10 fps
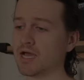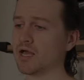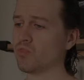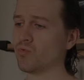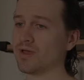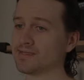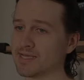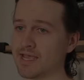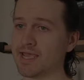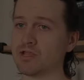Otherwise,
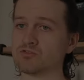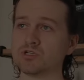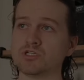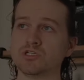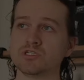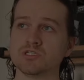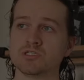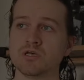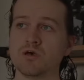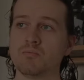Android
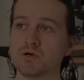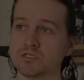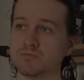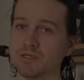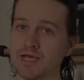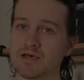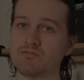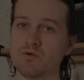users possibly have